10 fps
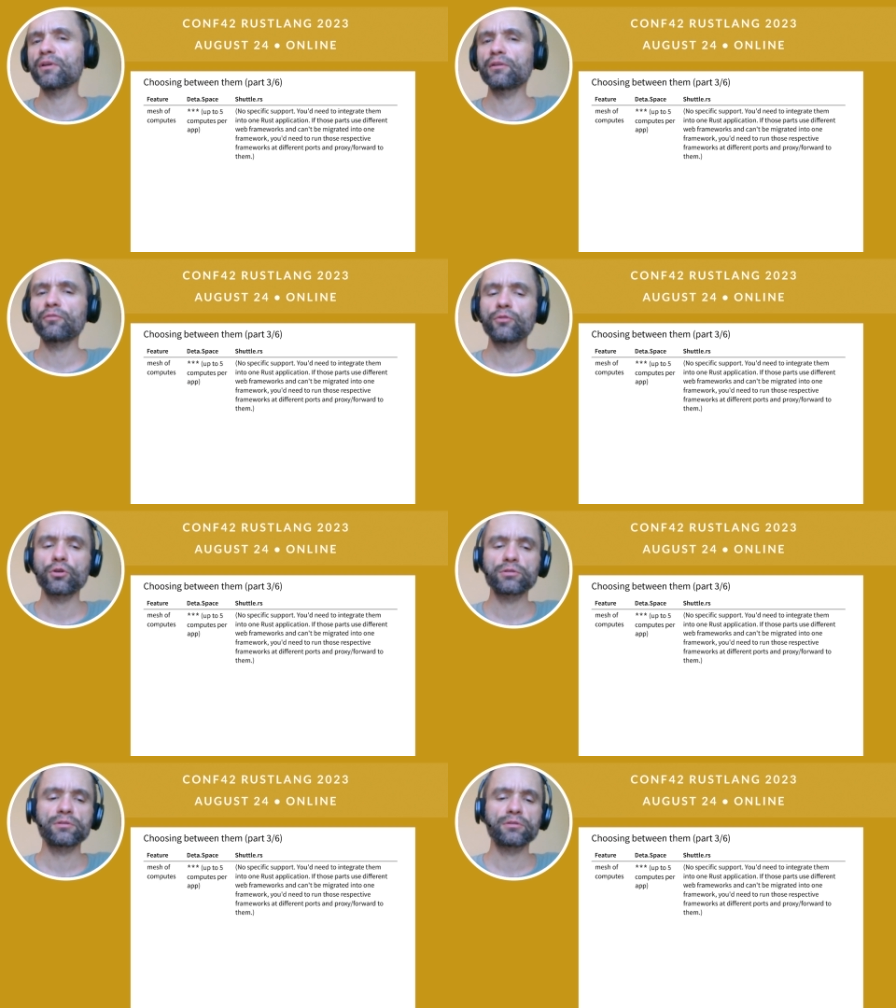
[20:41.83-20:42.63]
if
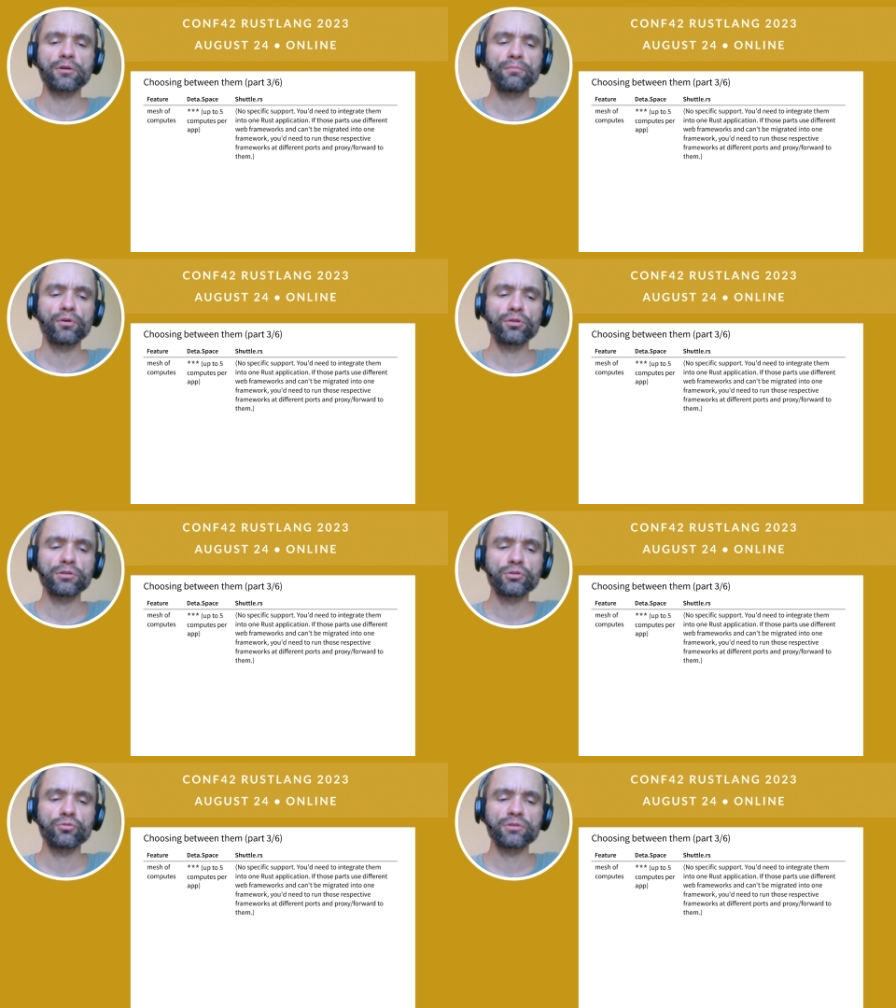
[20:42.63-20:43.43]
those
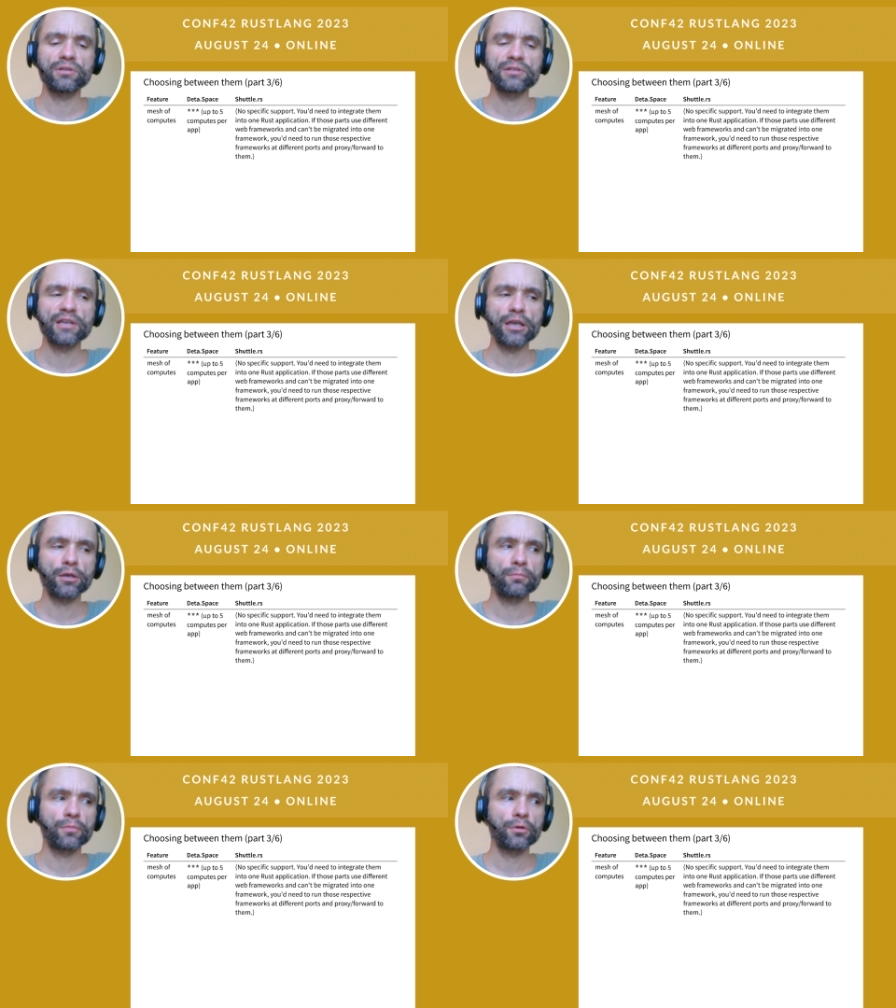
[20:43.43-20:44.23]
components use the
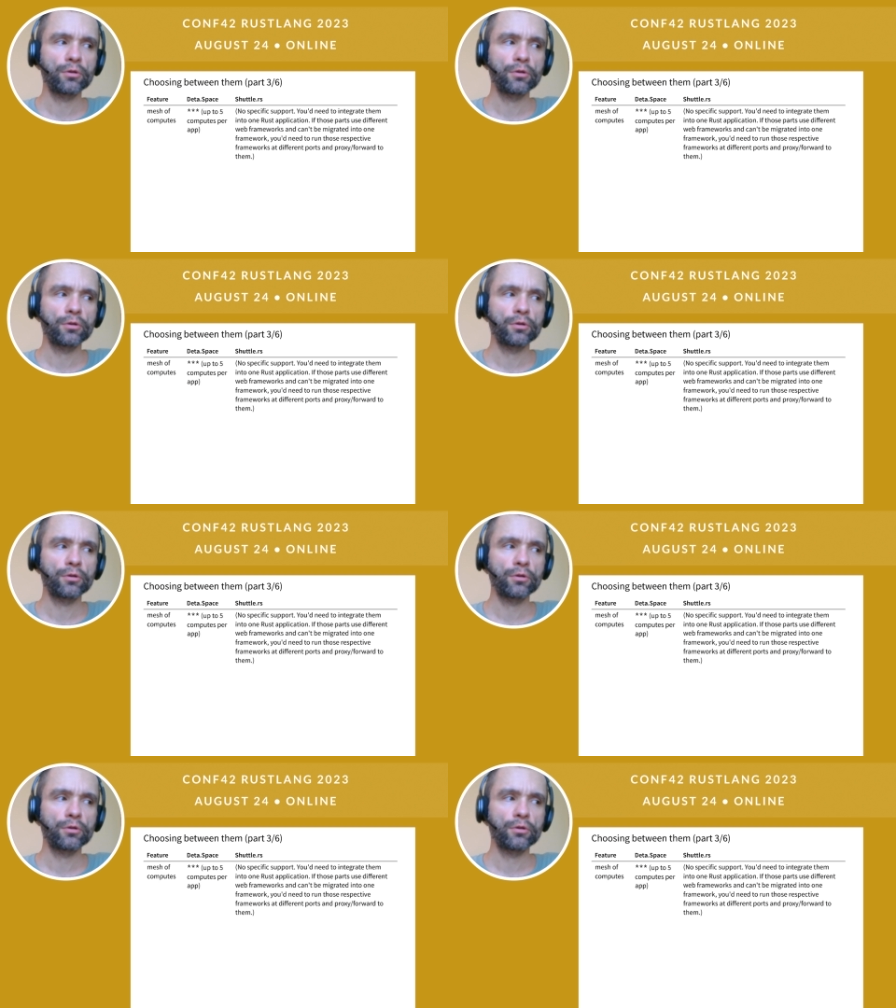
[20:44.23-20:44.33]
same